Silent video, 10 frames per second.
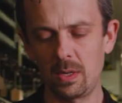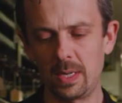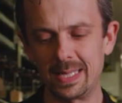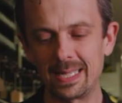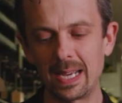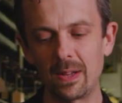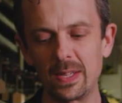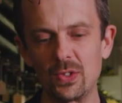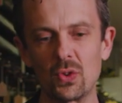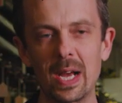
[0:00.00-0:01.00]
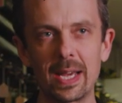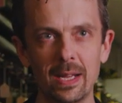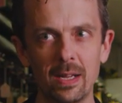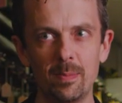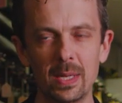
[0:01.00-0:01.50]
a detail in
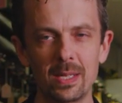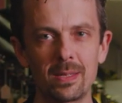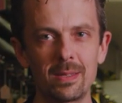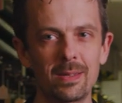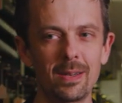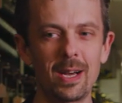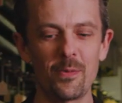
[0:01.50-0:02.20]
Dracula, but it's kind of